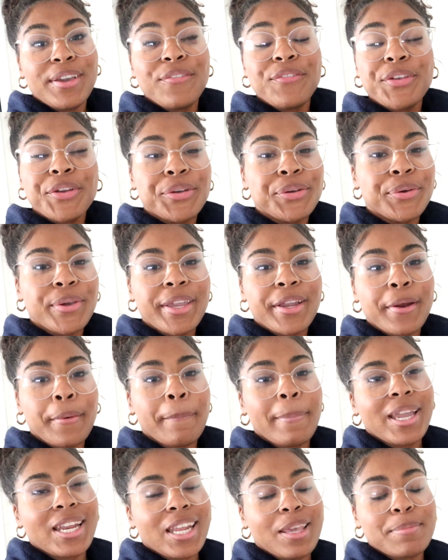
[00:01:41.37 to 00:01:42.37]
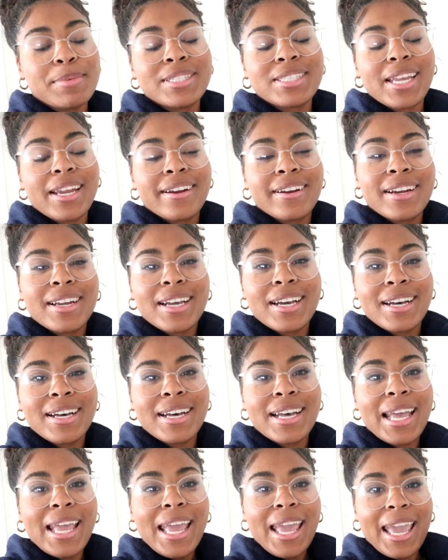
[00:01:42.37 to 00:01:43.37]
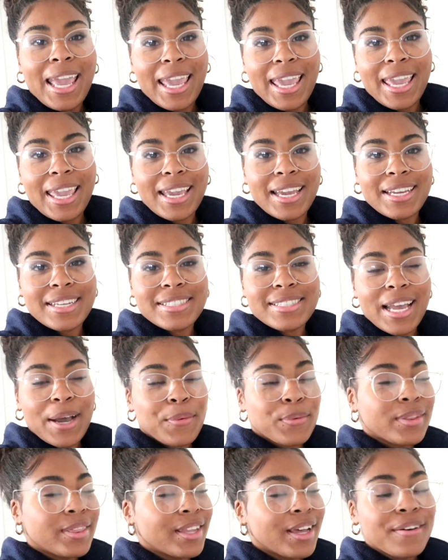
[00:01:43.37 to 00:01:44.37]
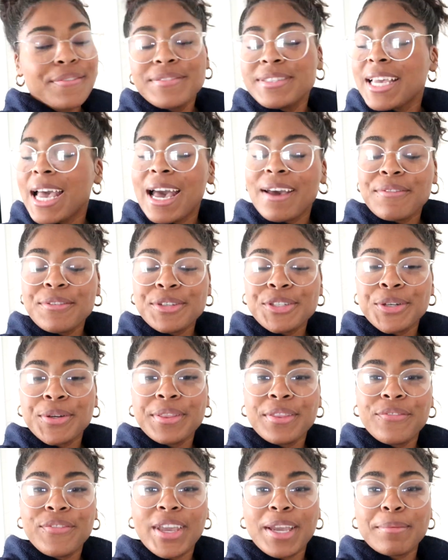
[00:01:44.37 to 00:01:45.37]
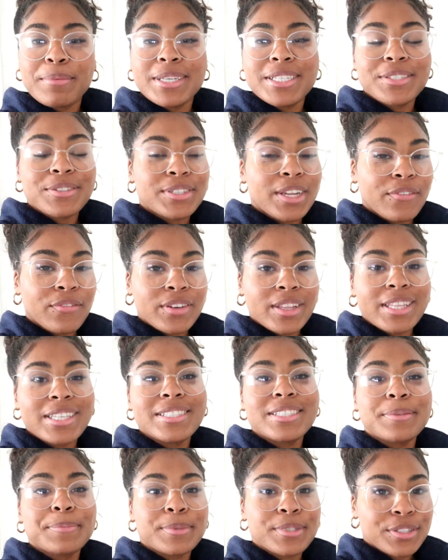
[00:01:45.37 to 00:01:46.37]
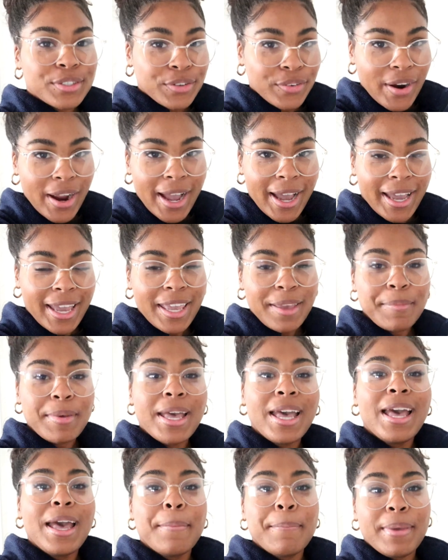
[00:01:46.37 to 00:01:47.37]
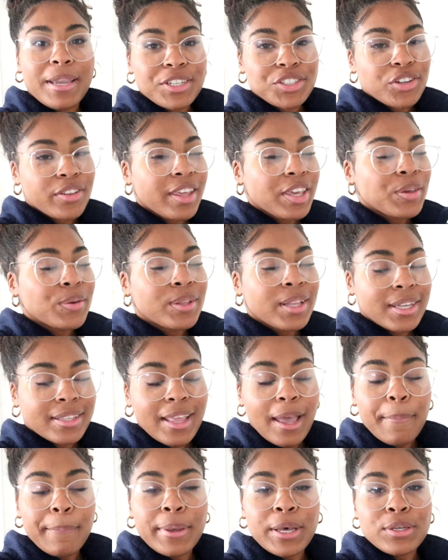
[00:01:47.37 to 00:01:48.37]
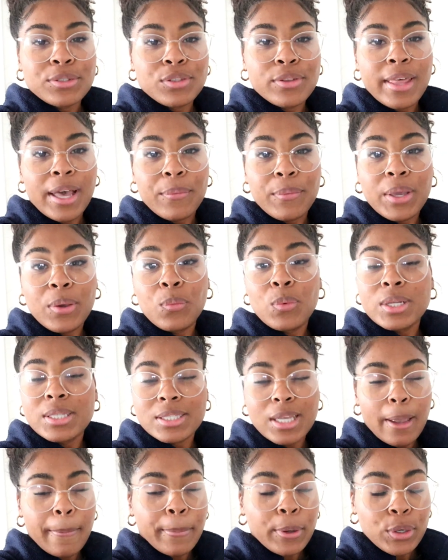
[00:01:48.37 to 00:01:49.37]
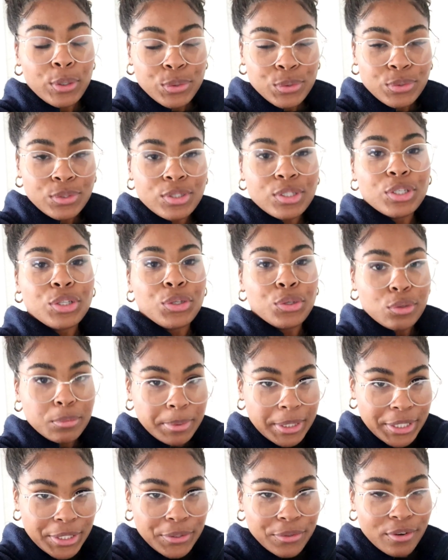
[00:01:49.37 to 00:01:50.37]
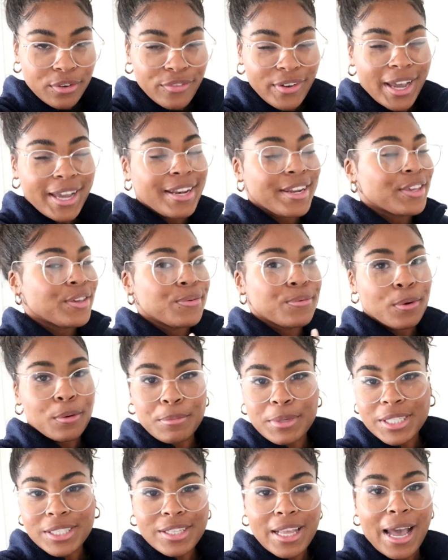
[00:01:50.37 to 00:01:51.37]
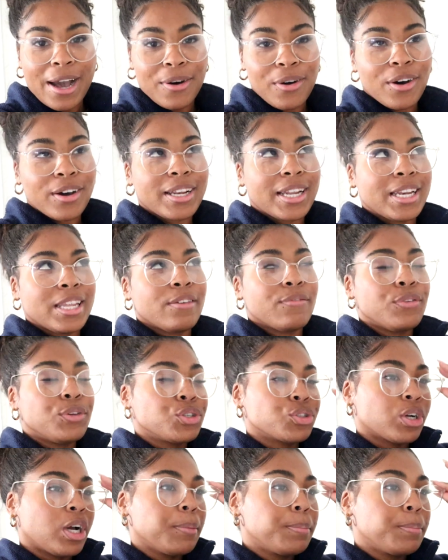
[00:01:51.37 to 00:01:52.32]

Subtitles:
If you're new here, my name is Erica and I would love to have you join the family, so definitely subscribe. Make sure that you click that bell so that way once I post, you'll be notified and you won't miss out on any future